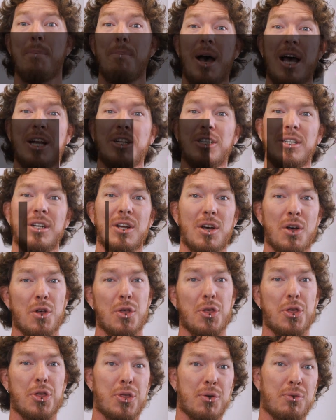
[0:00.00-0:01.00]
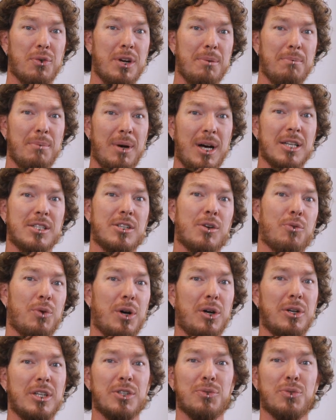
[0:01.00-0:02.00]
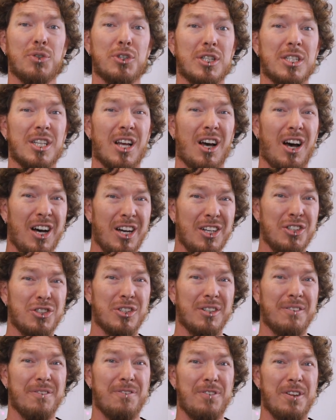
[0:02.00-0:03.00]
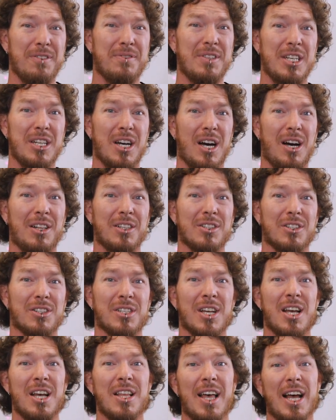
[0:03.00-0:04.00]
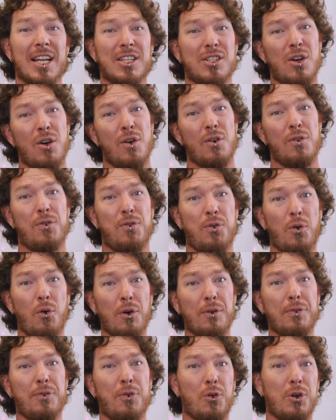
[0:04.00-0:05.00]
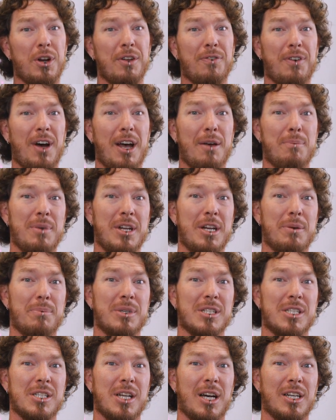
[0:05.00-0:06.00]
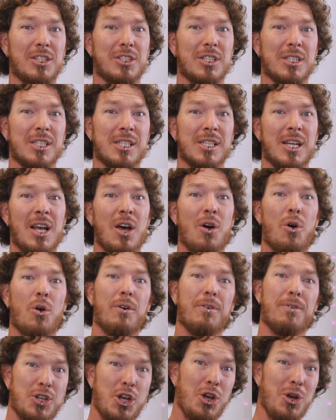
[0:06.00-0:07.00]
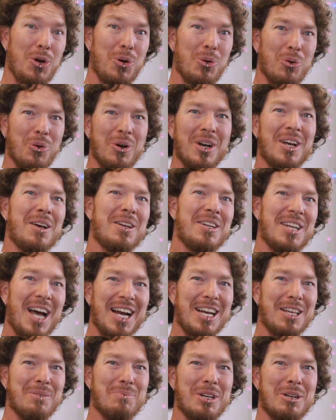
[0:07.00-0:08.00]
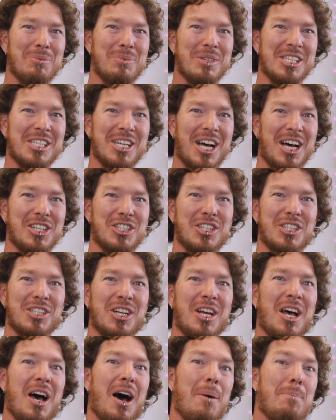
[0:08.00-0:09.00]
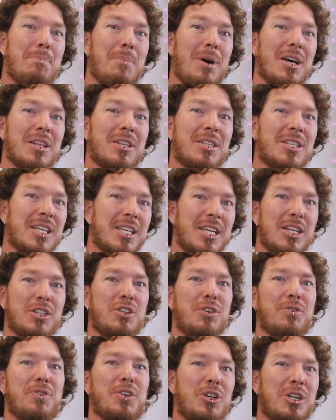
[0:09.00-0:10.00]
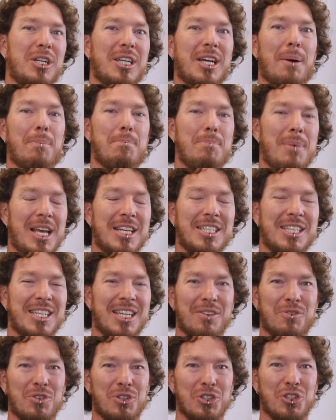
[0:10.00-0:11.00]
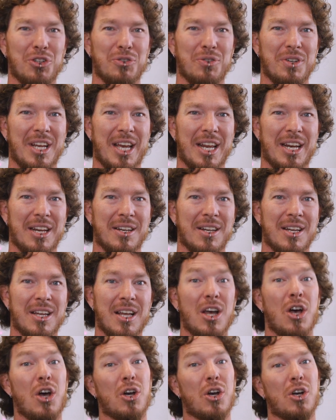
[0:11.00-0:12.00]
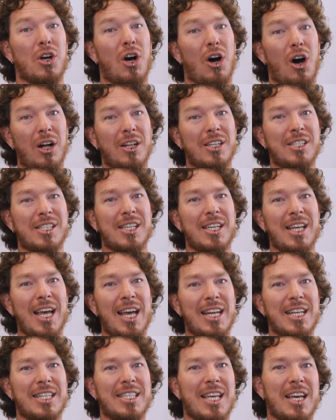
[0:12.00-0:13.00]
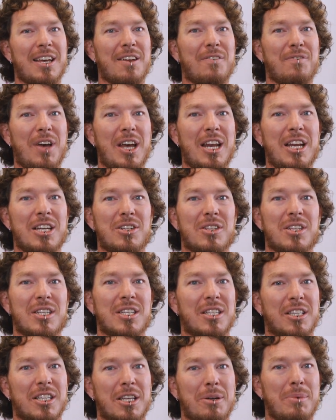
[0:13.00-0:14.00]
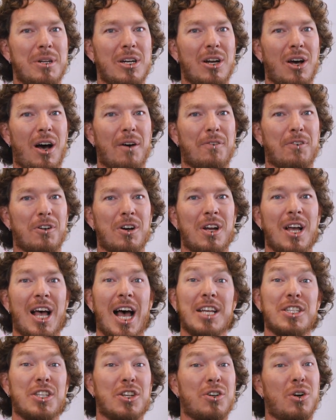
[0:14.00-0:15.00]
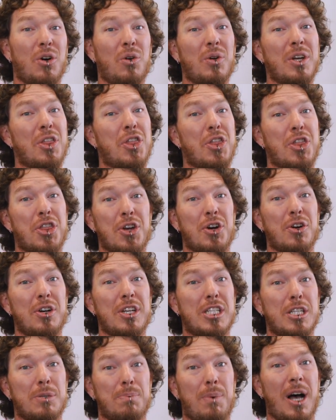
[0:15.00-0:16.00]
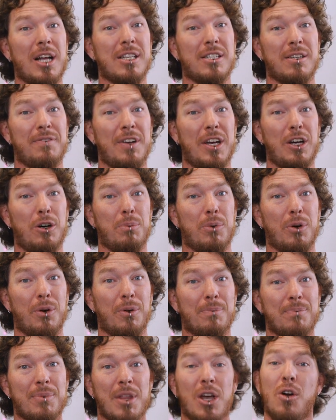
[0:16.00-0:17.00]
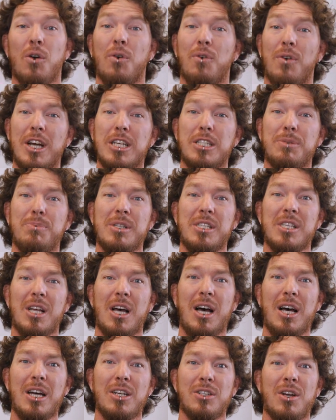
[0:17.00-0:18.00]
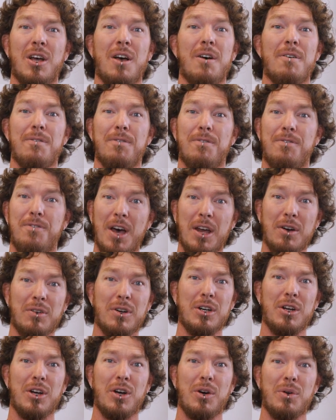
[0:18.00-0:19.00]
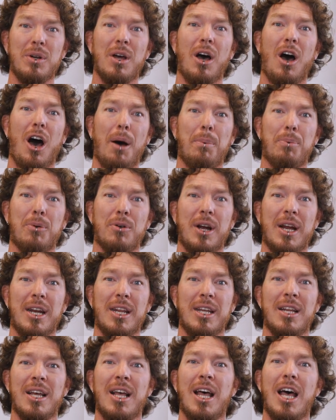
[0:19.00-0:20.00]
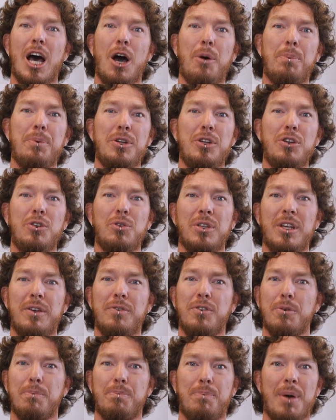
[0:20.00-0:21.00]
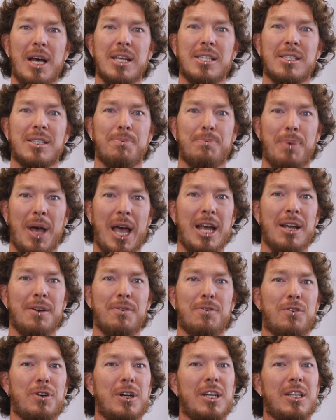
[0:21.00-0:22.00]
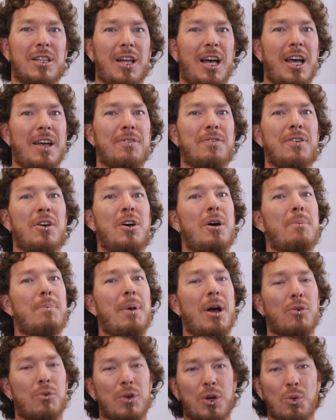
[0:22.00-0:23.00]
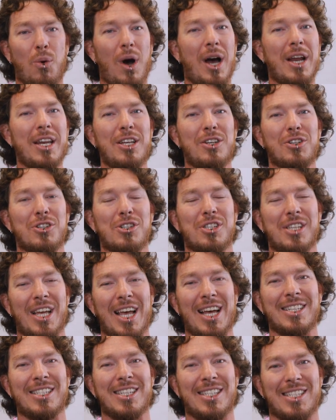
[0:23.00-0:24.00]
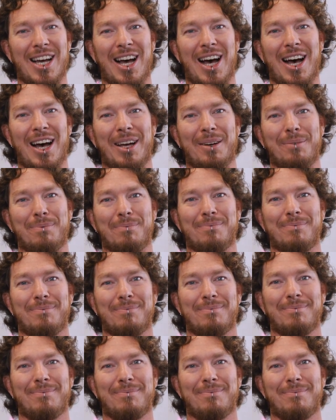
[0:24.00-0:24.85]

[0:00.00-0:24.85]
imagine three months of wellness for just $150. That's four 45 minute massages or two 90 minute massages a month to get you feeling amazing and rejuvenated. Call us today to take advantage of this limited offer as there are only 30 spots available. RYST Massage, veteran owned, operated, helping you live your best pain free life by rewinding your sands in time.